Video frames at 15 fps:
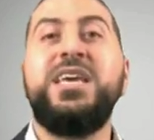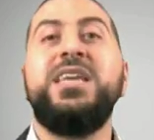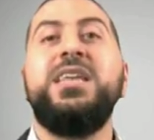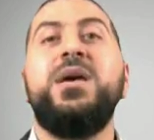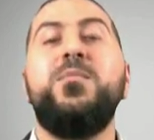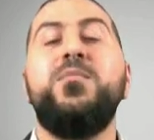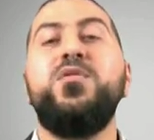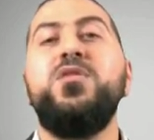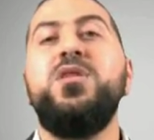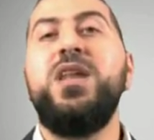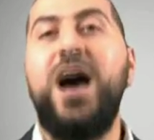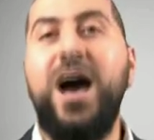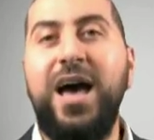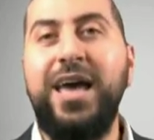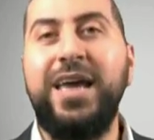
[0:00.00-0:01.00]
Day number
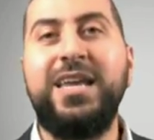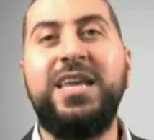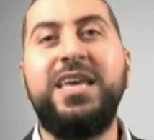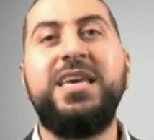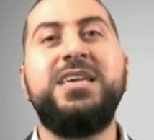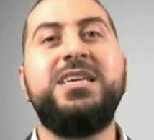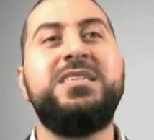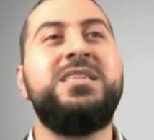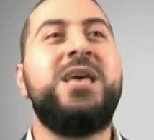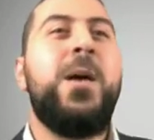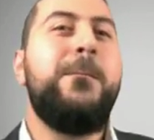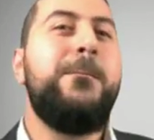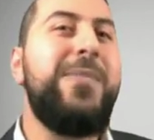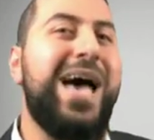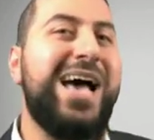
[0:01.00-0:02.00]
nine is
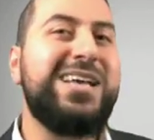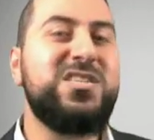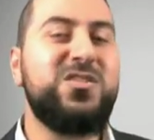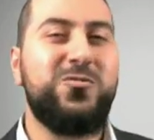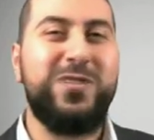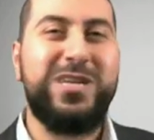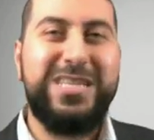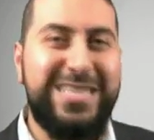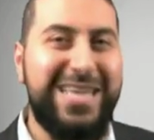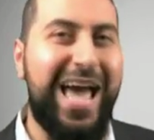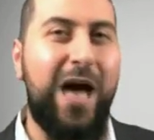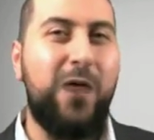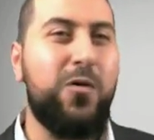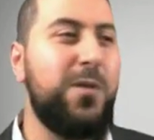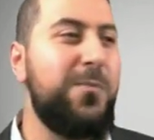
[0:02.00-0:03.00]
mastering
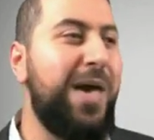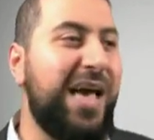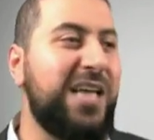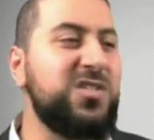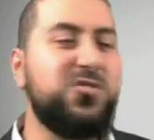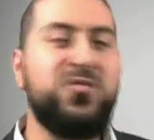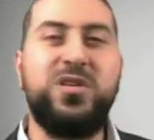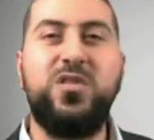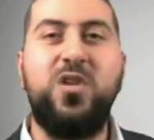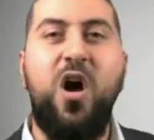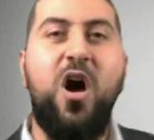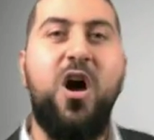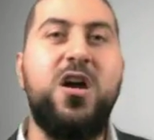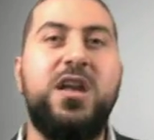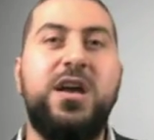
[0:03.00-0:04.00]
dawah, mastering the
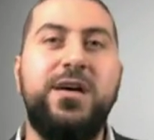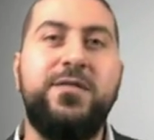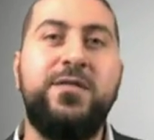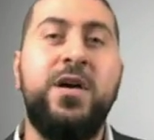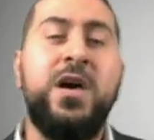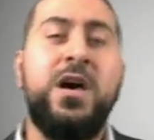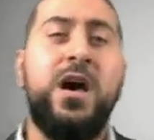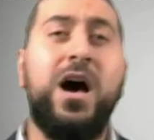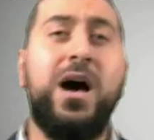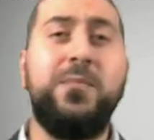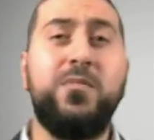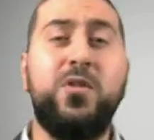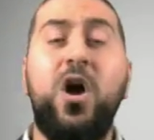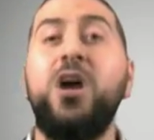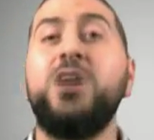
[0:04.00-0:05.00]
art of
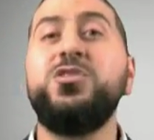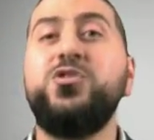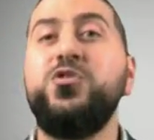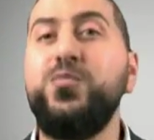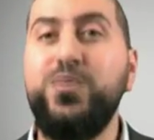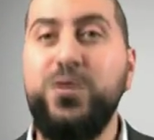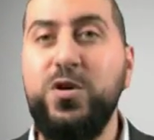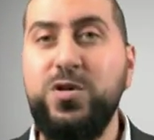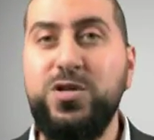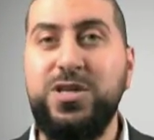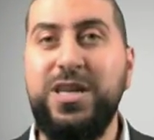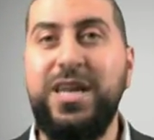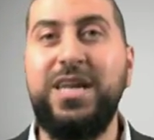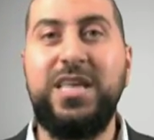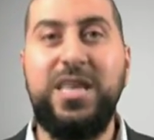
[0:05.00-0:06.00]
um,
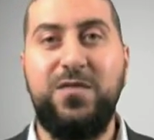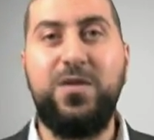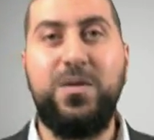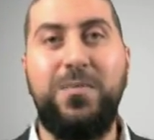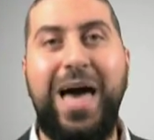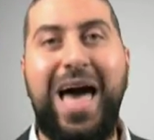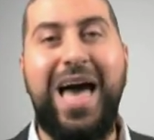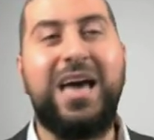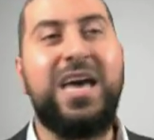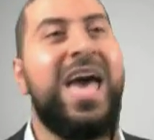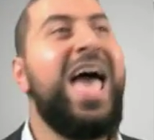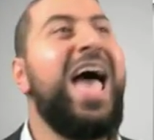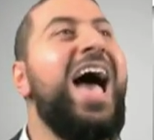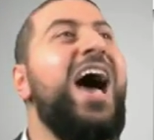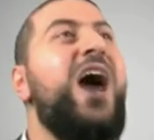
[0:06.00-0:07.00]
contribution and giving back.
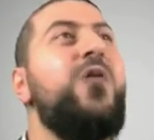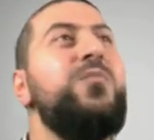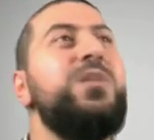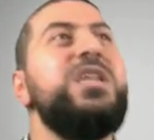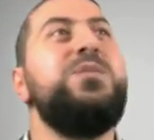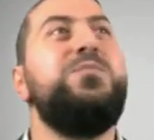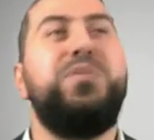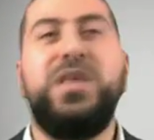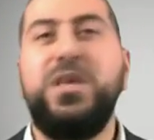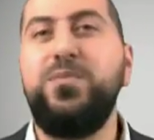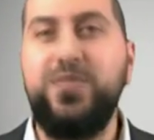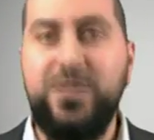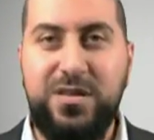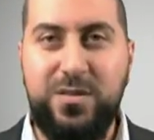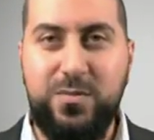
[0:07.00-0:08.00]
How many people
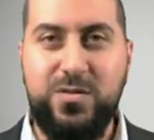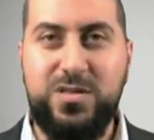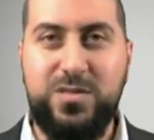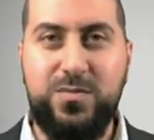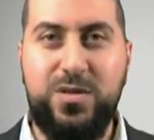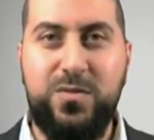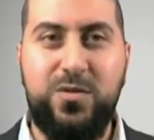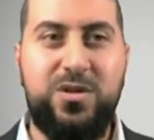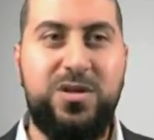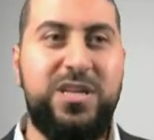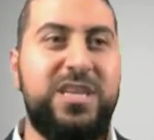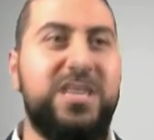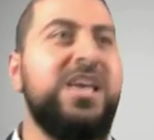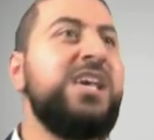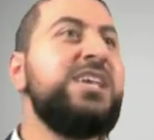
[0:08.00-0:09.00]
people in the Muslim
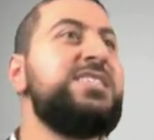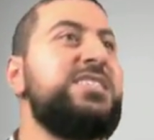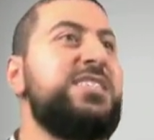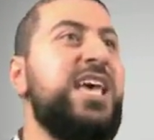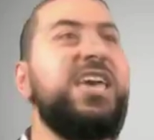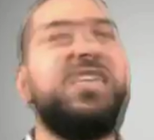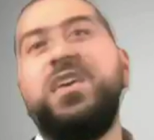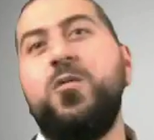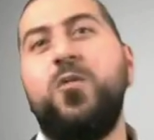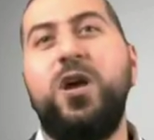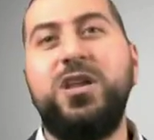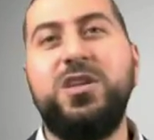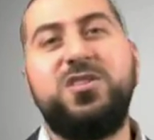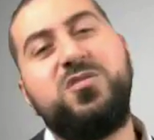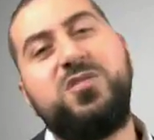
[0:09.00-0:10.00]
community say they
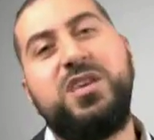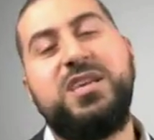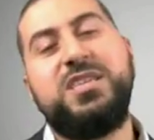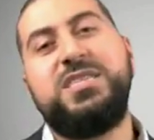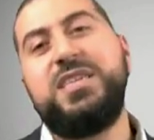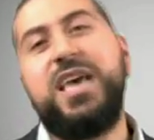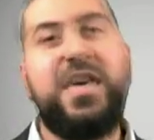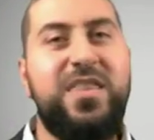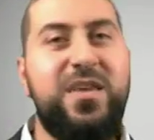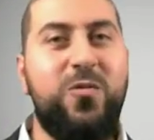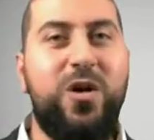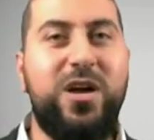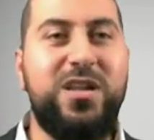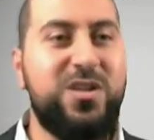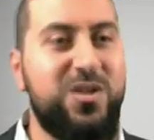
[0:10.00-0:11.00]
want to do this, say they
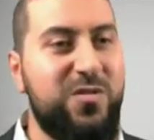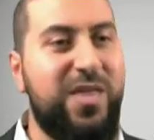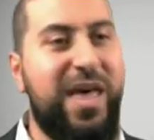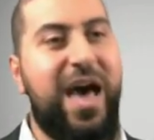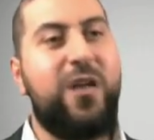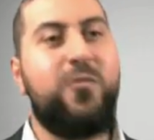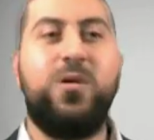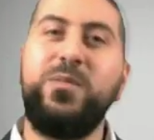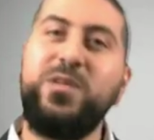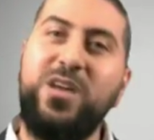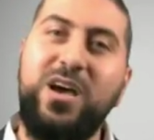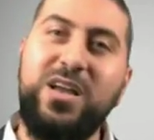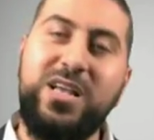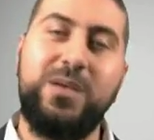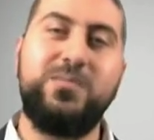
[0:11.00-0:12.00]
want to do that.
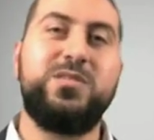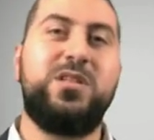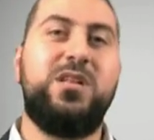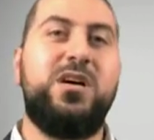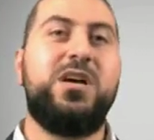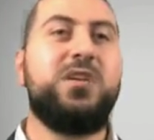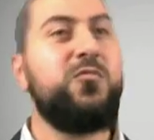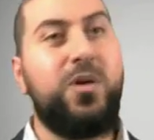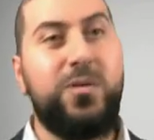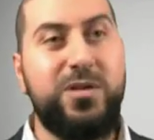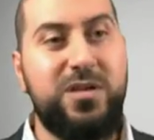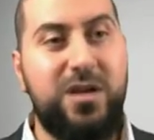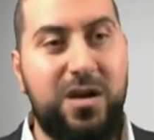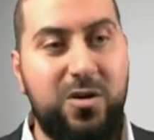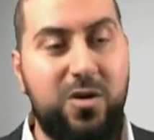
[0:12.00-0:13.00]
Ramadan comes along and
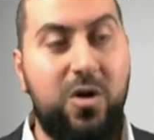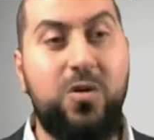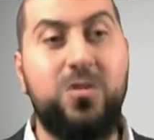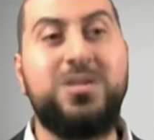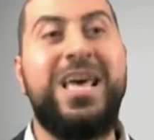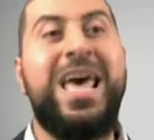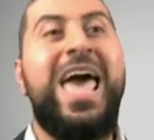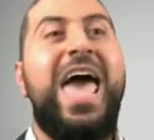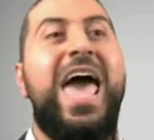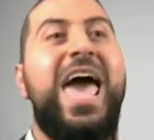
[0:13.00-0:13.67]
Ramadan goes